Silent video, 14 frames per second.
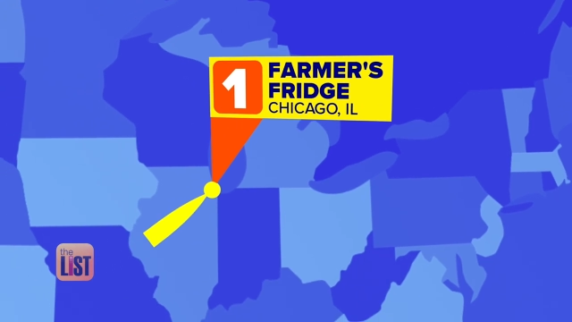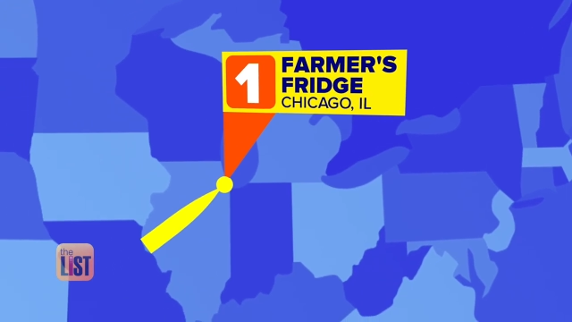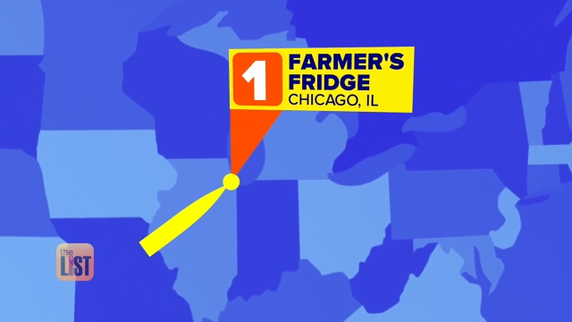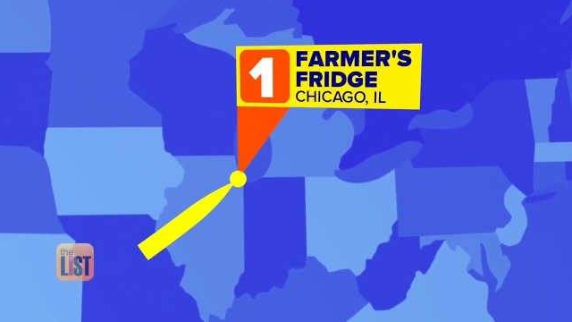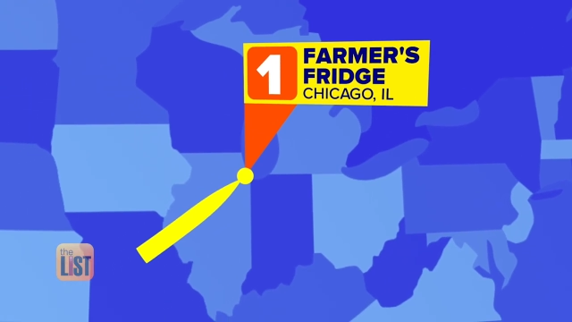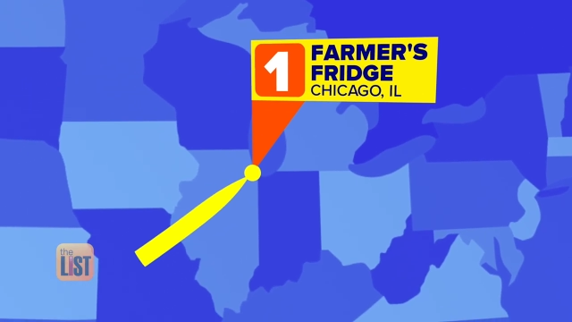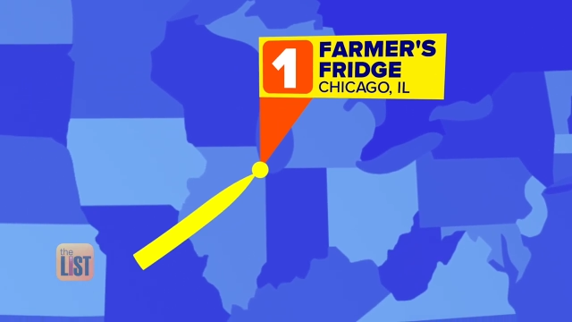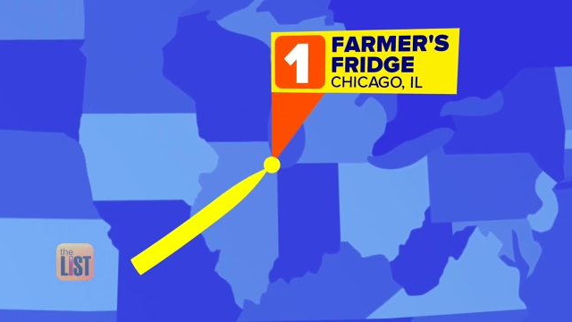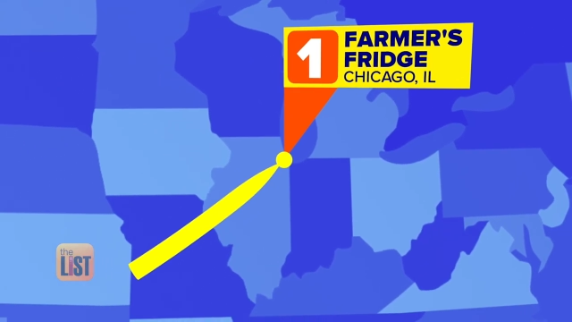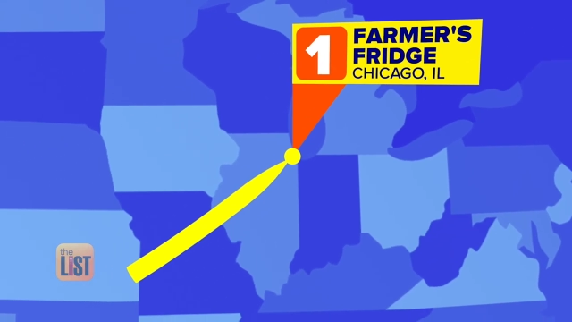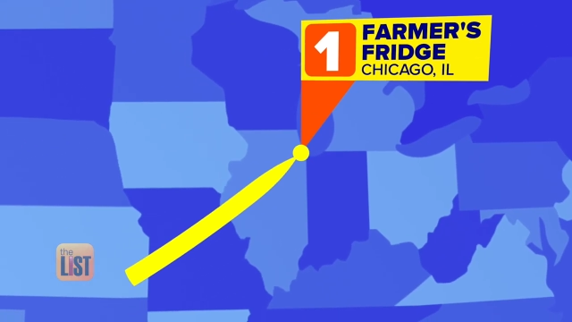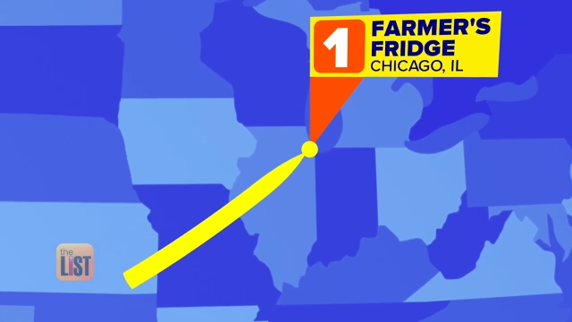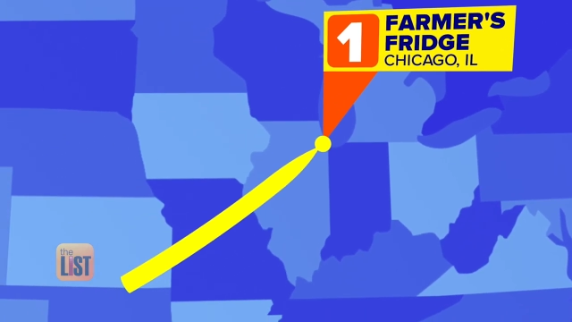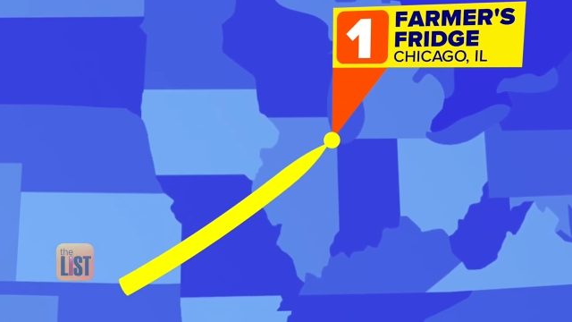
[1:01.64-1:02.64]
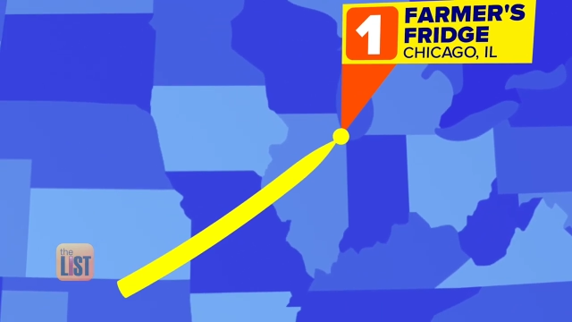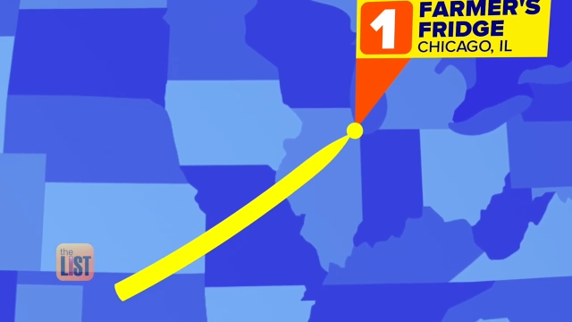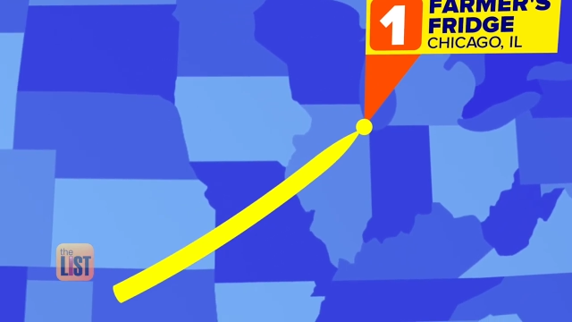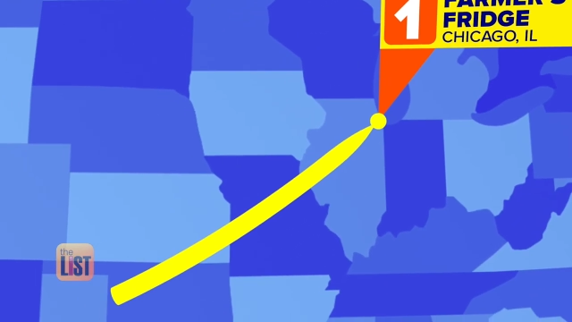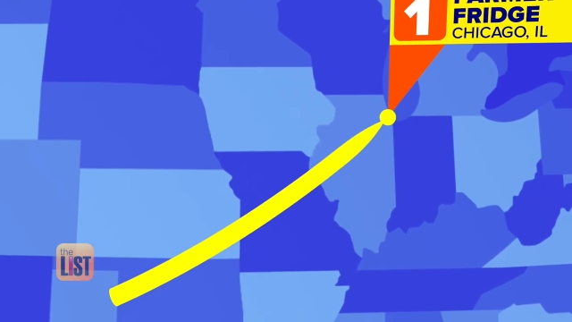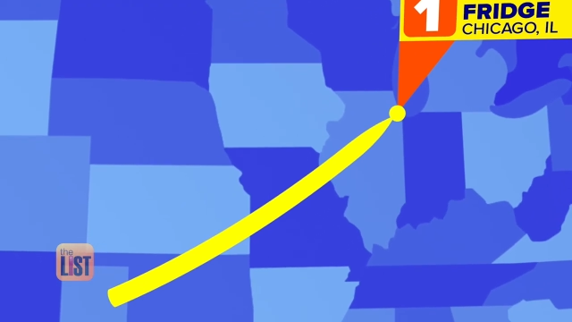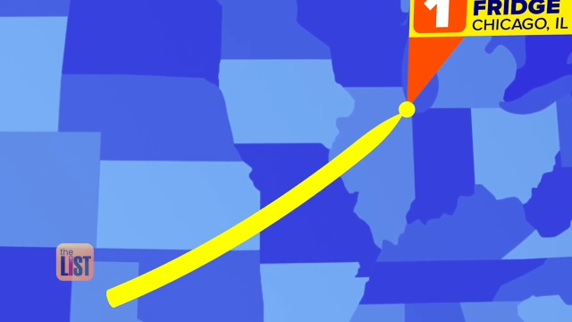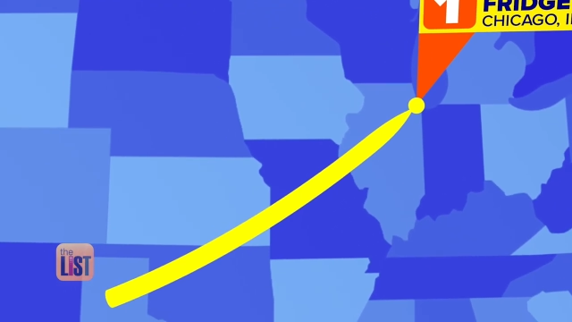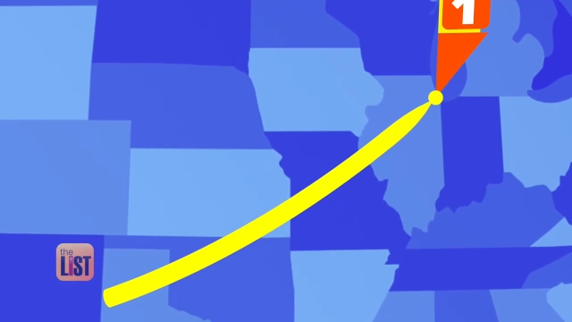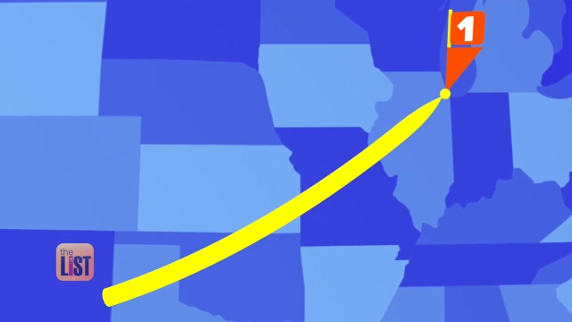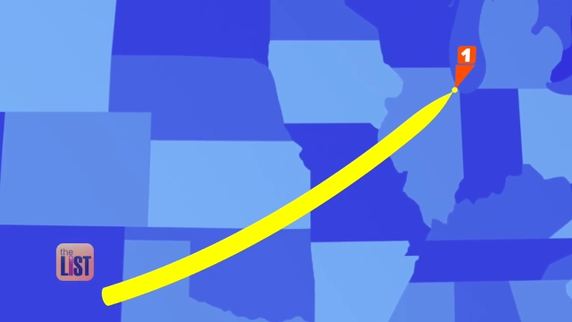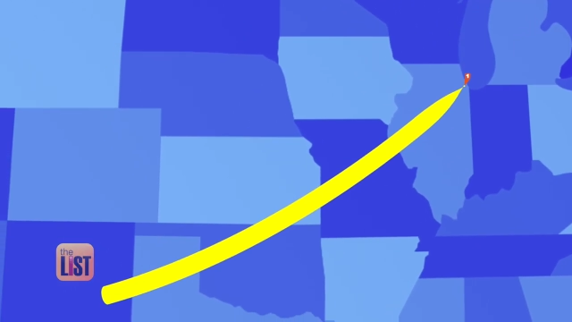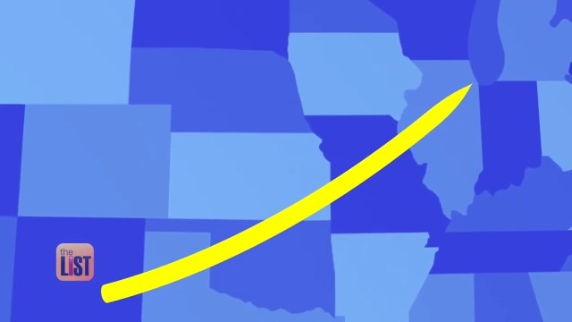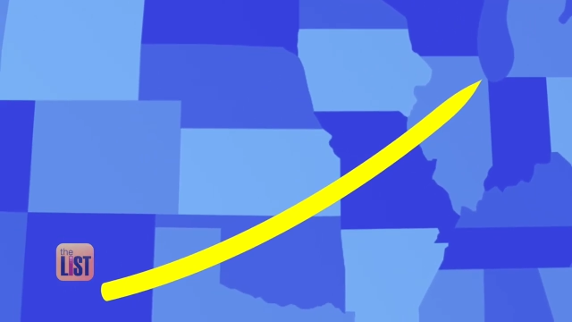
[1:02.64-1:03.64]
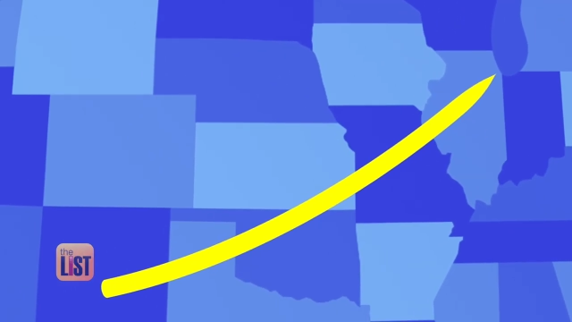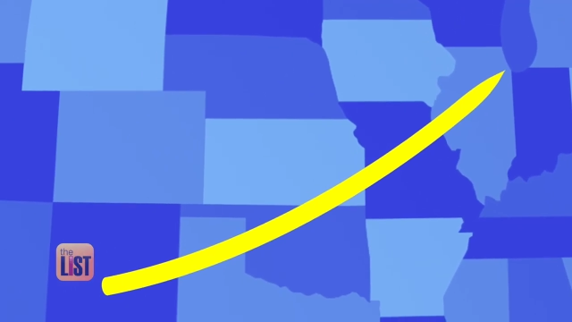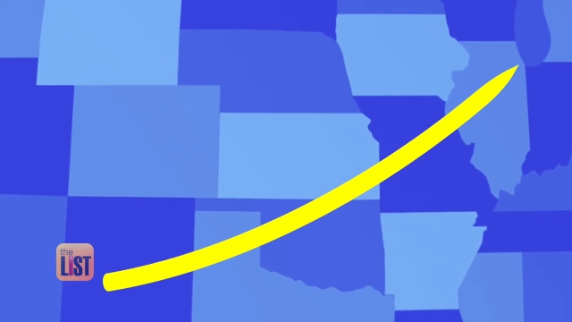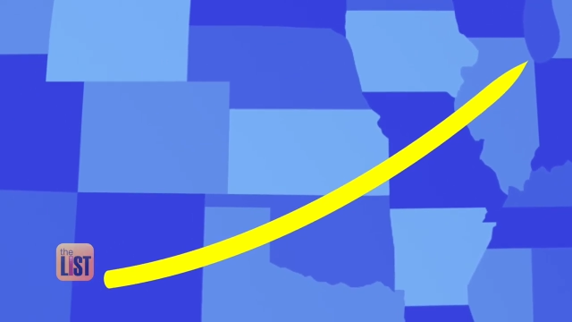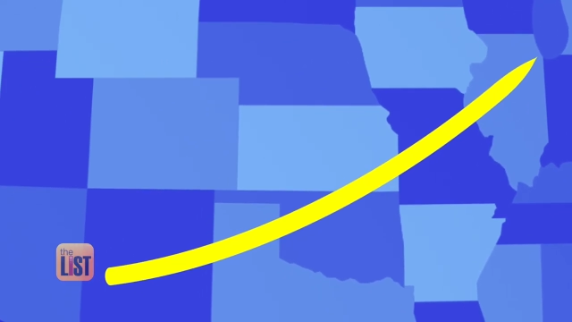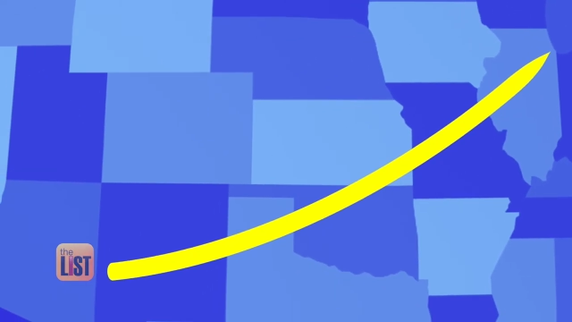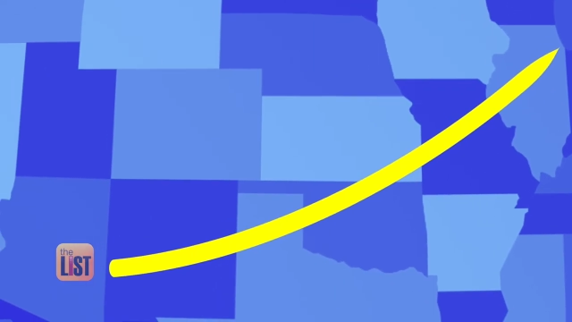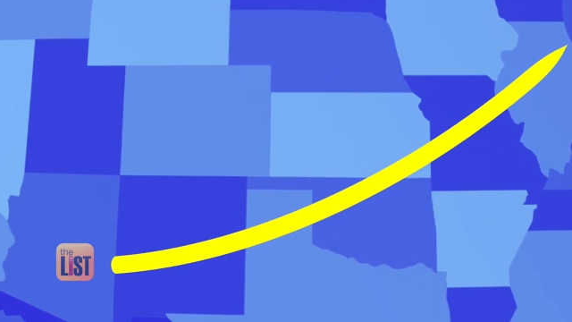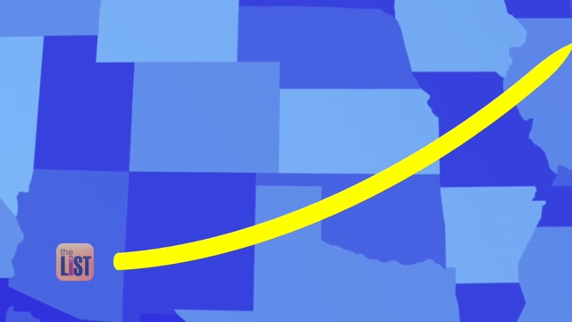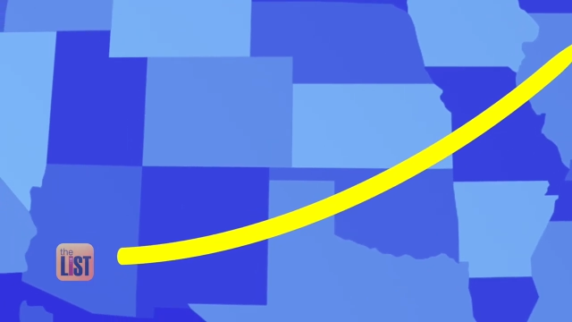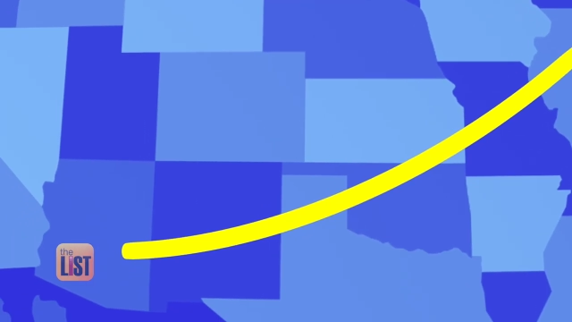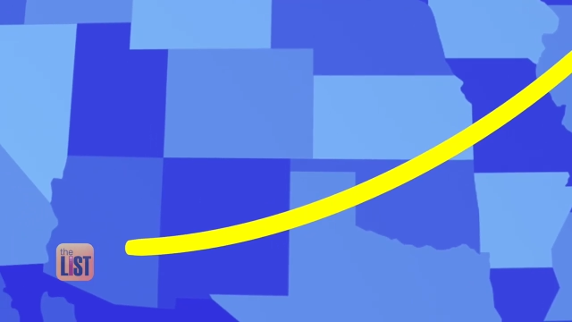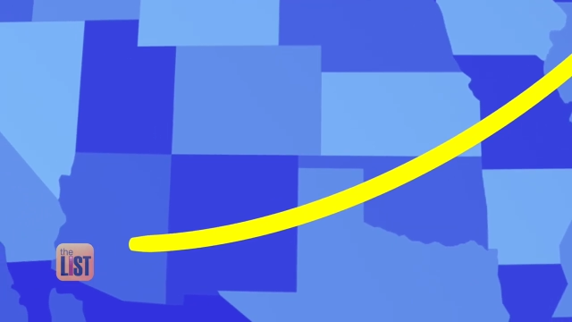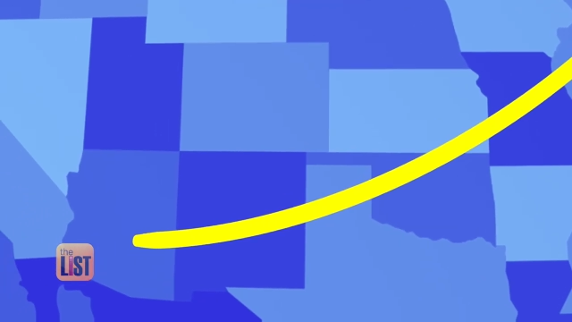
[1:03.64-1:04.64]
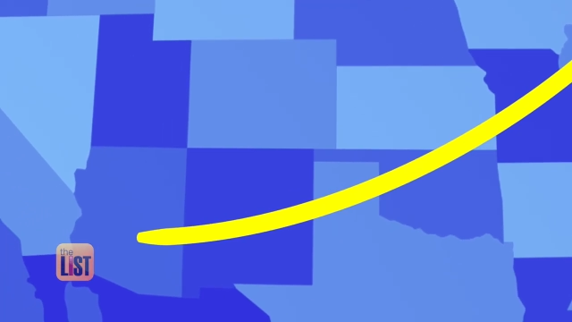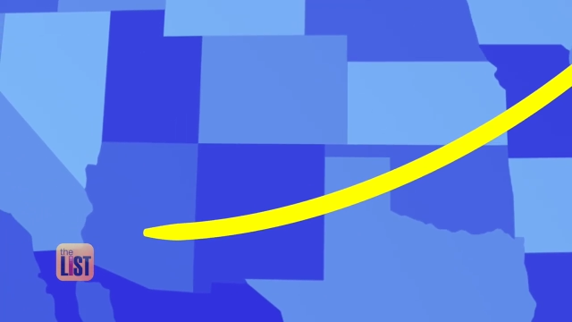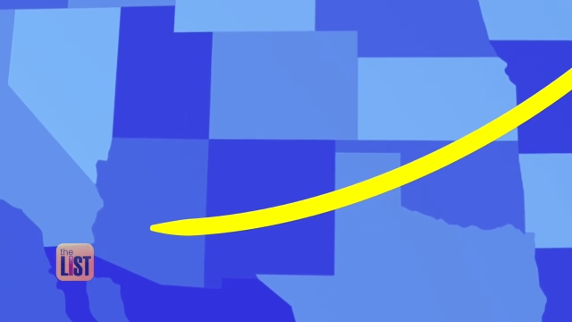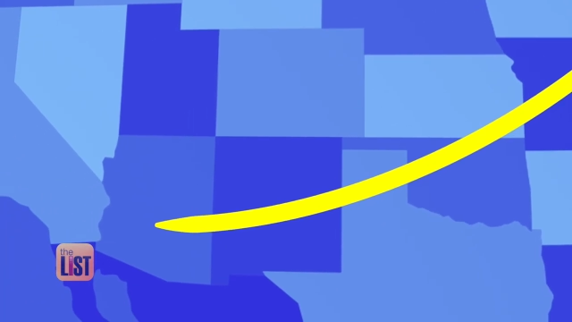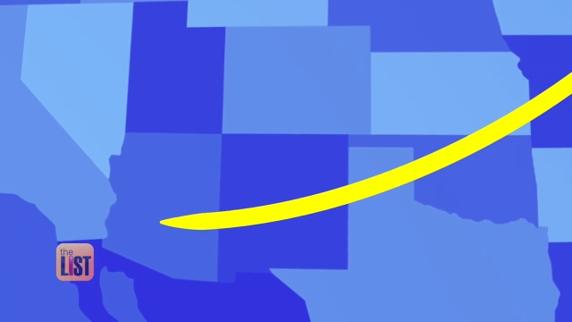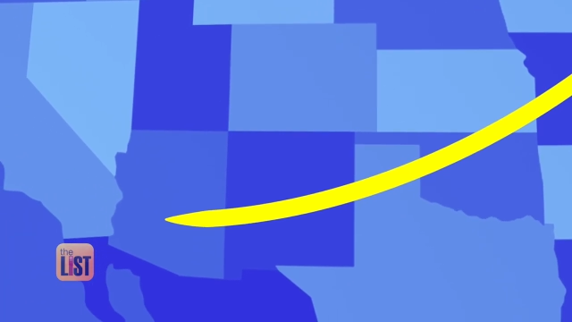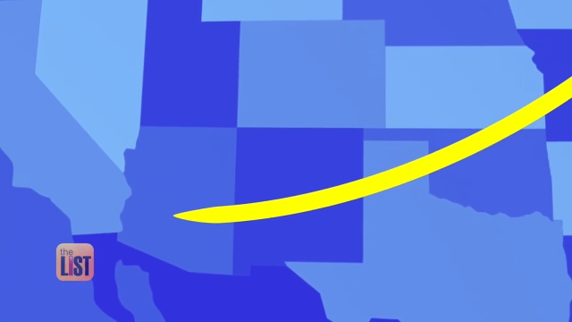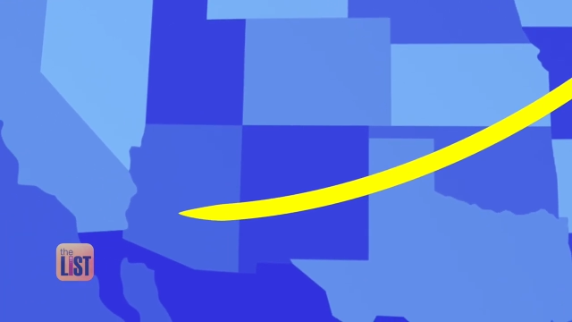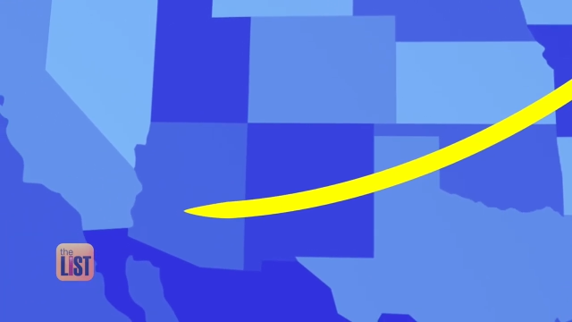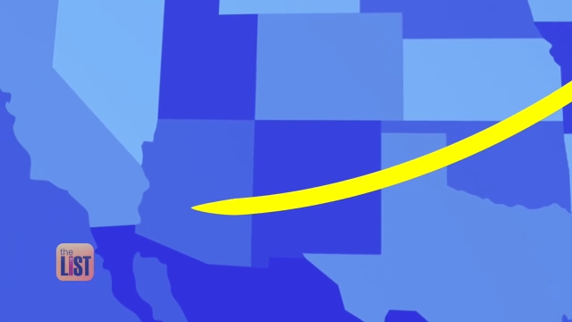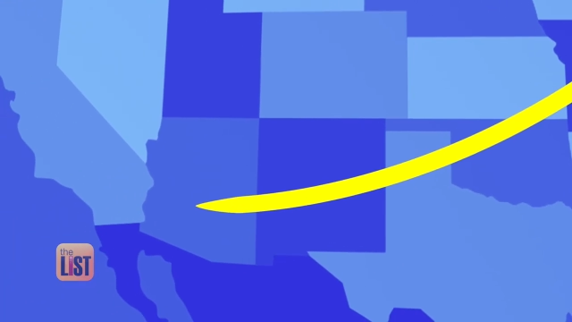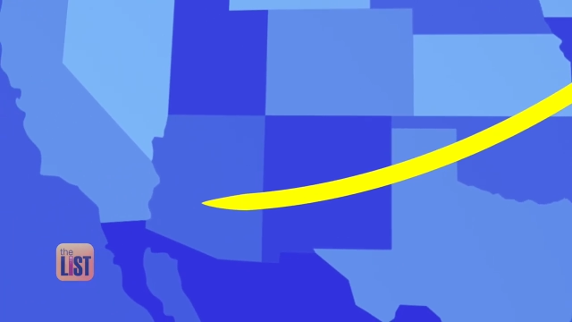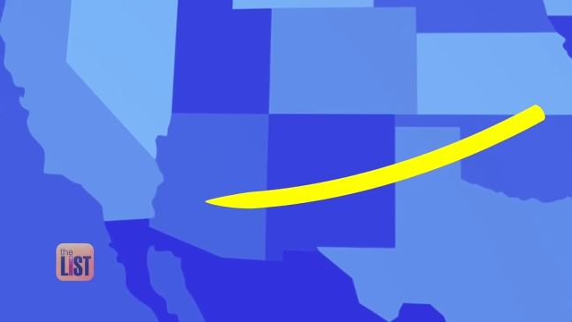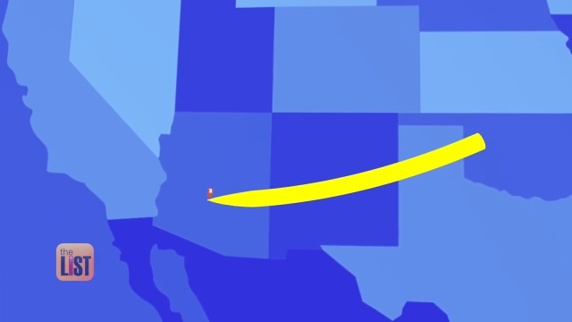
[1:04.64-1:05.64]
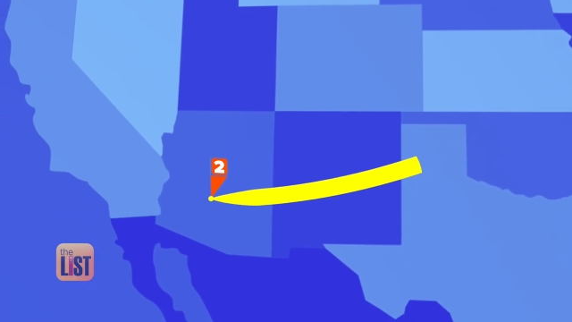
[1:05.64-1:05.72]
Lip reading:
(no speaker visible)